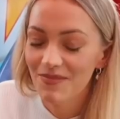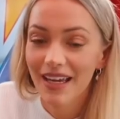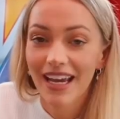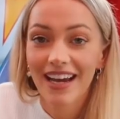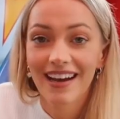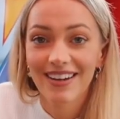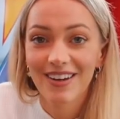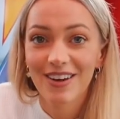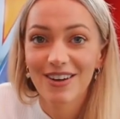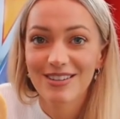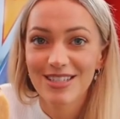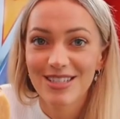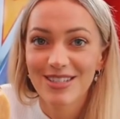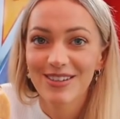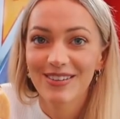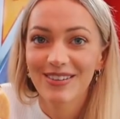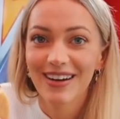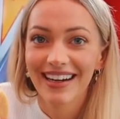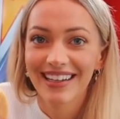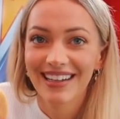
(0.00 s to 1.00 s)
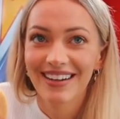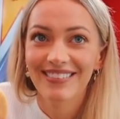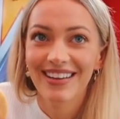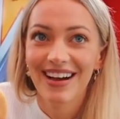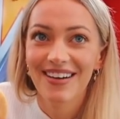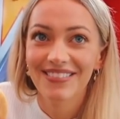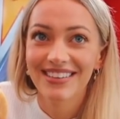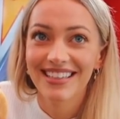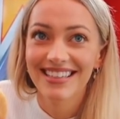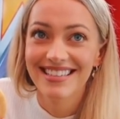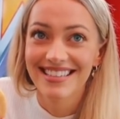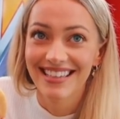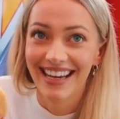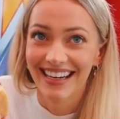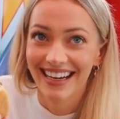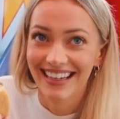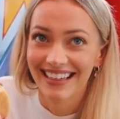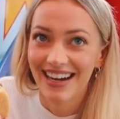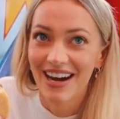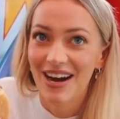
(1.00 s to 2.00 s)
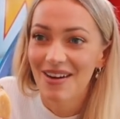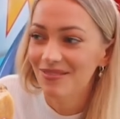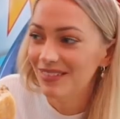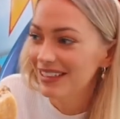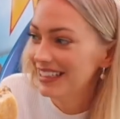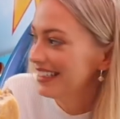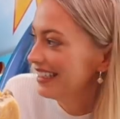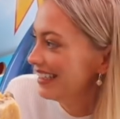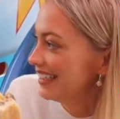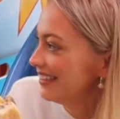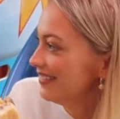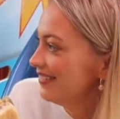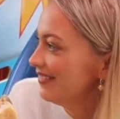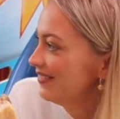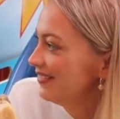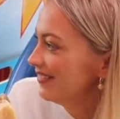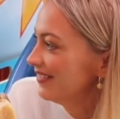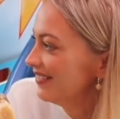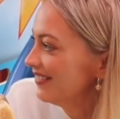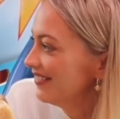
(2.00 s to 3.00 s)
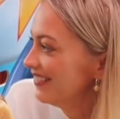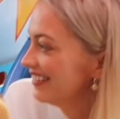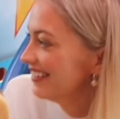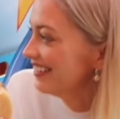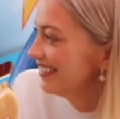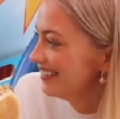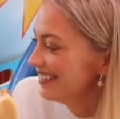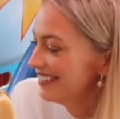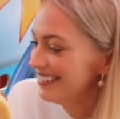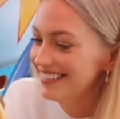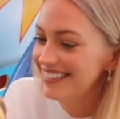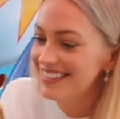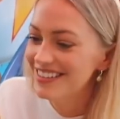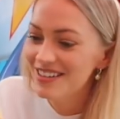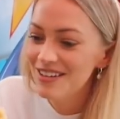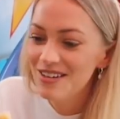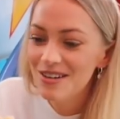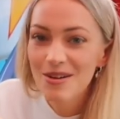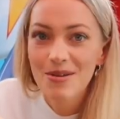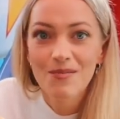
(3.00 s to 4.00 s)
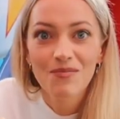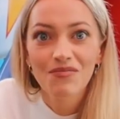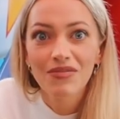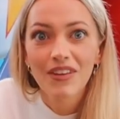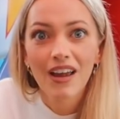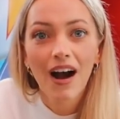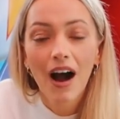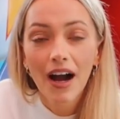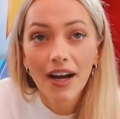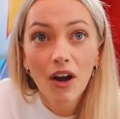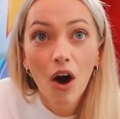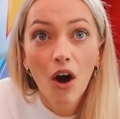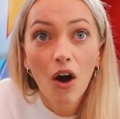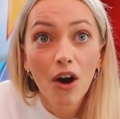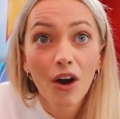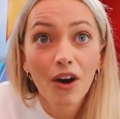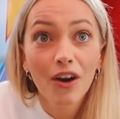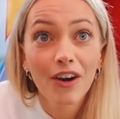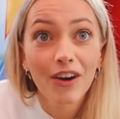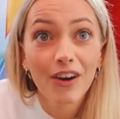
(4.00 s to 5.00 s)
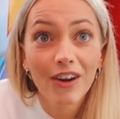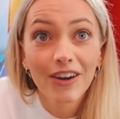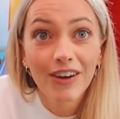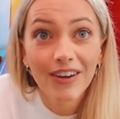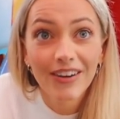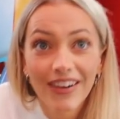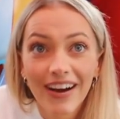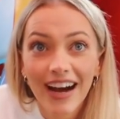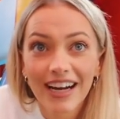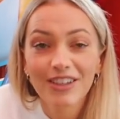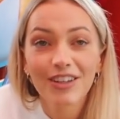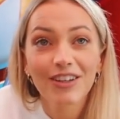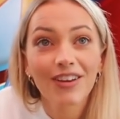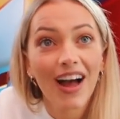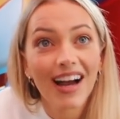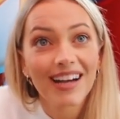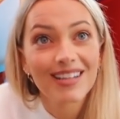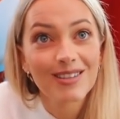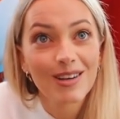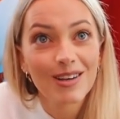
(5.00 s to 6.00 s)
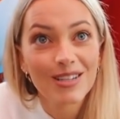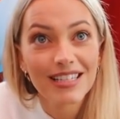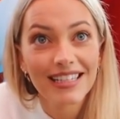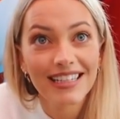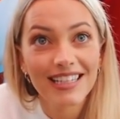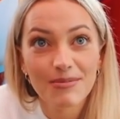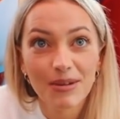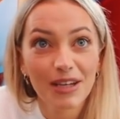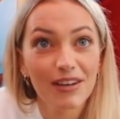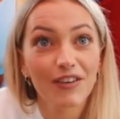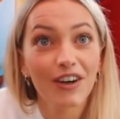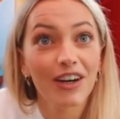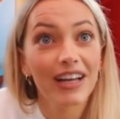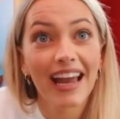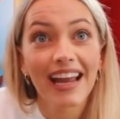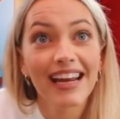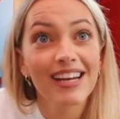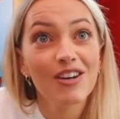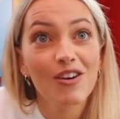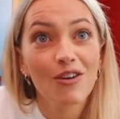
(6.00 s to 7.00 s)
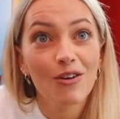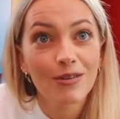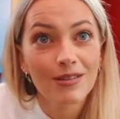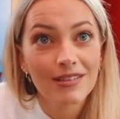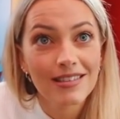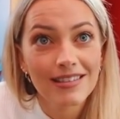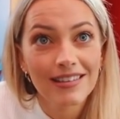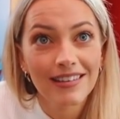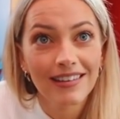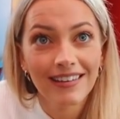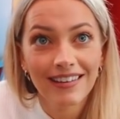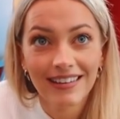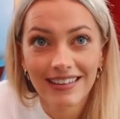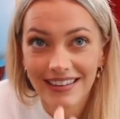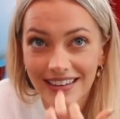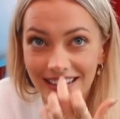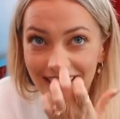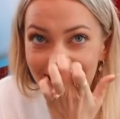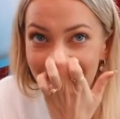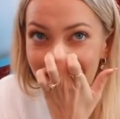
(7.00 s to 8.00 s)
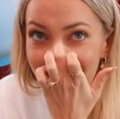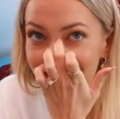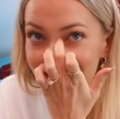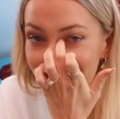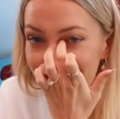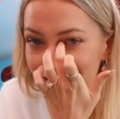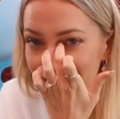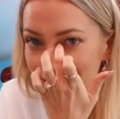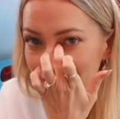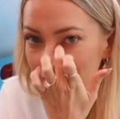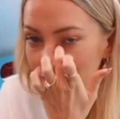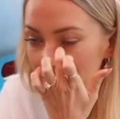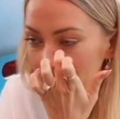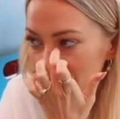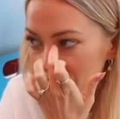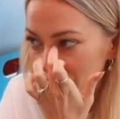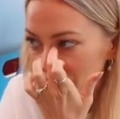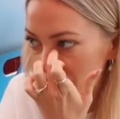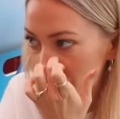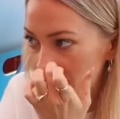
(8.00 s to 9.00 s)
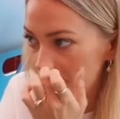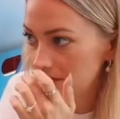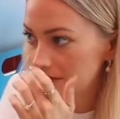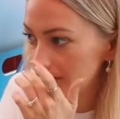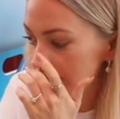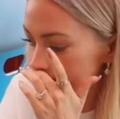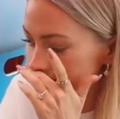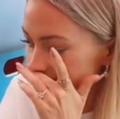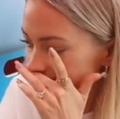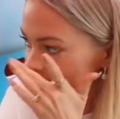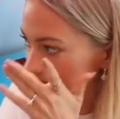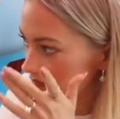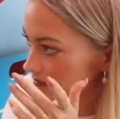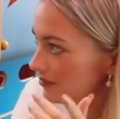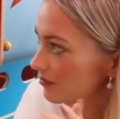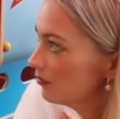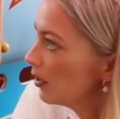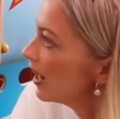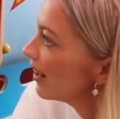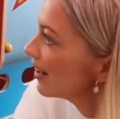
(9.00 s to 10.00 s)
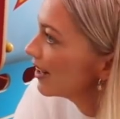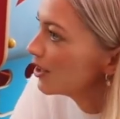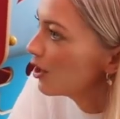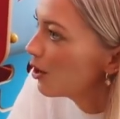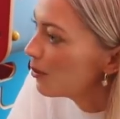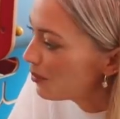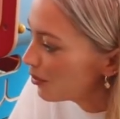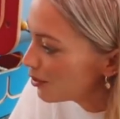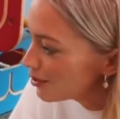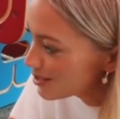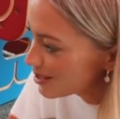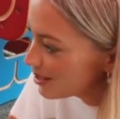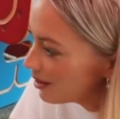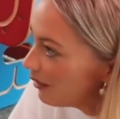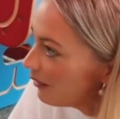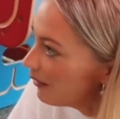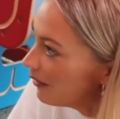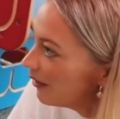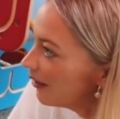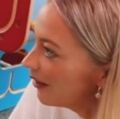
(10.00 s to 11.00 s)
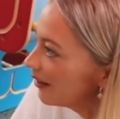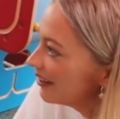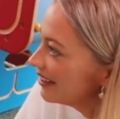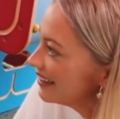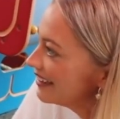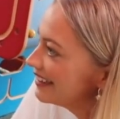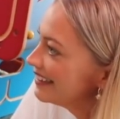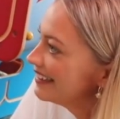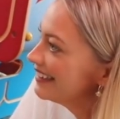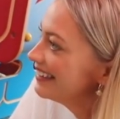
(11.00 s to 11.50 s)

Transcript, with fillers: So yeah, Coach is cracking up laughing. He's like, I can't believe. but mine was bacon. I know. And you like sausage, but you've already eaten yours. I know, I would Where are your boots gone?